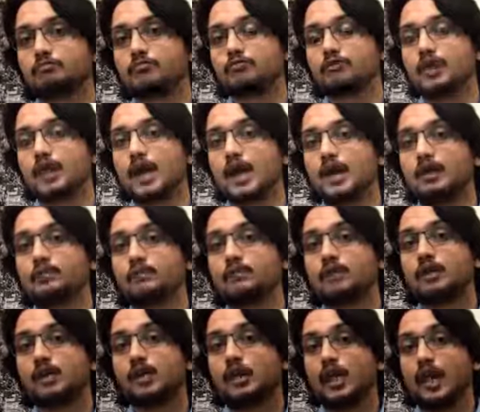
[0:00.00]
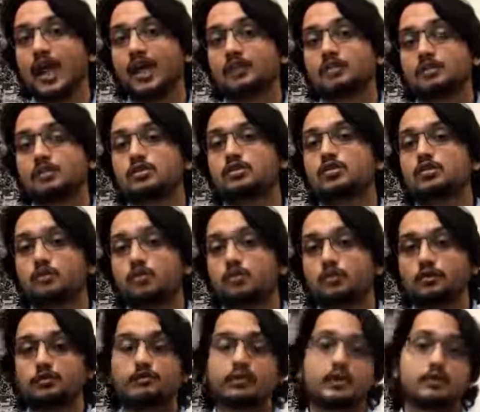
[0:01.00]
we have access to
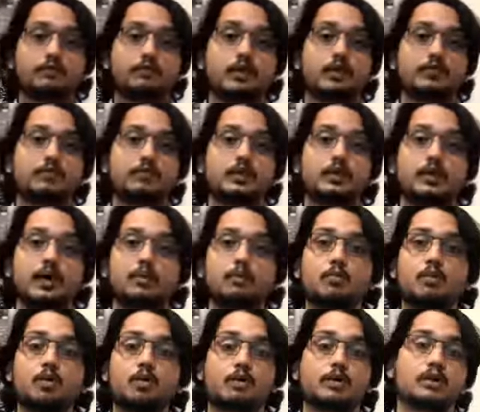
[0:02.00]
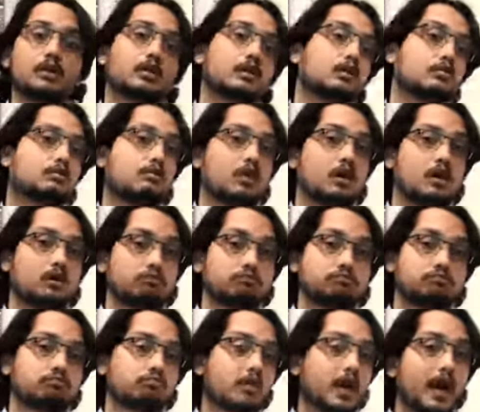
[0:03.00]
when when we are born in a
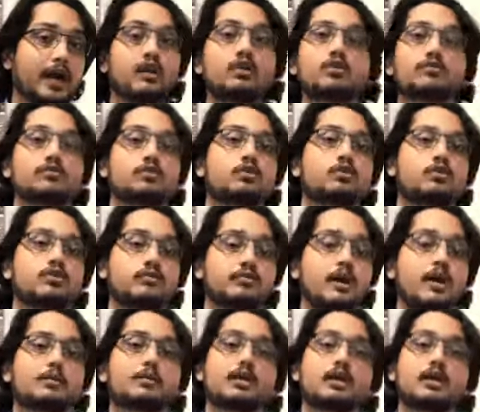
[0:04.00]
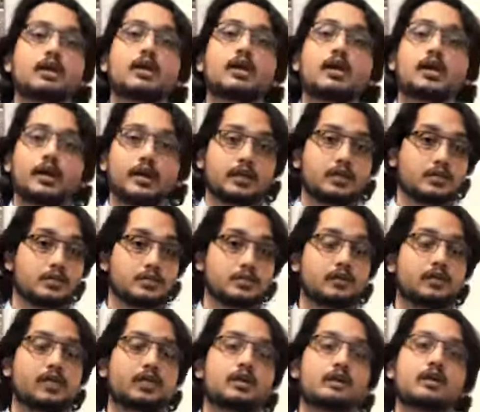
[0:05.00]
kind of a good family in a
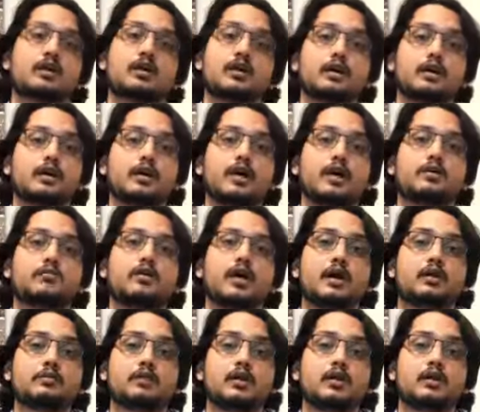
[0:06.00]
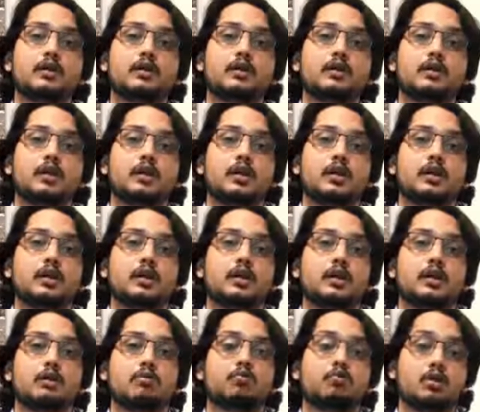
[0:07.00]
city uh, environment
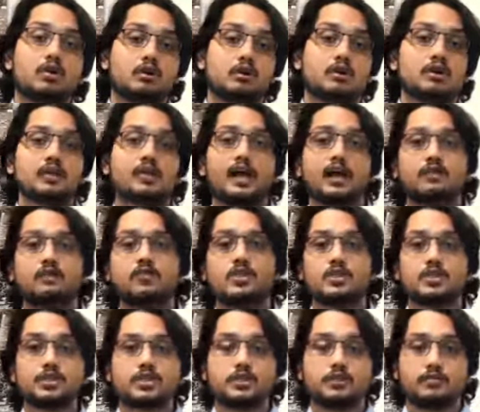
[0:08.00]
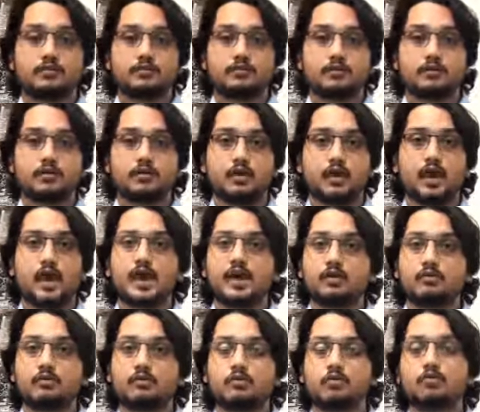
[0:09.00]
uh, what is it that we achieve
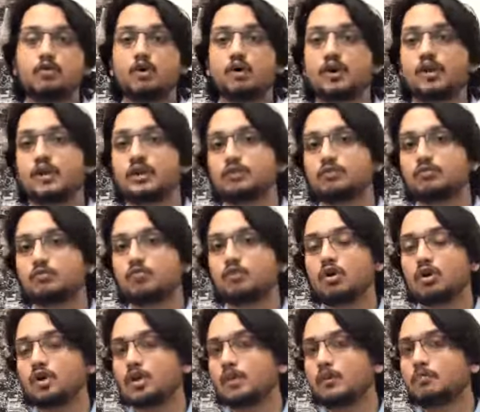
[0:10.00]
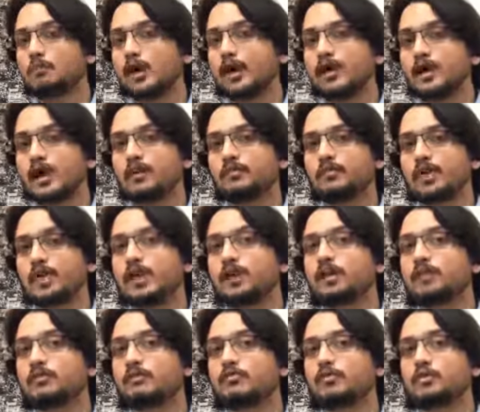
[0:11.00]
and what what it might have
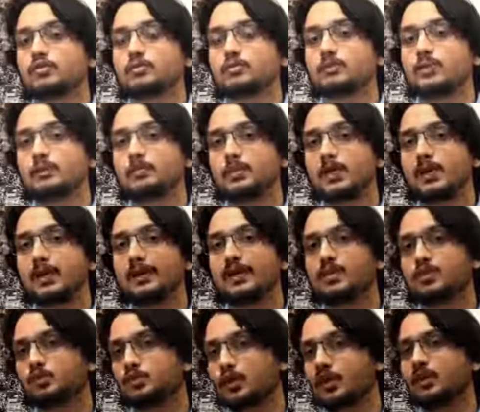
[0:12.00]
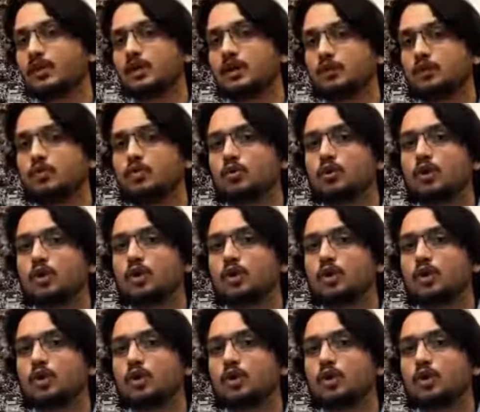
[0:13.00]
taken for people like Shweta who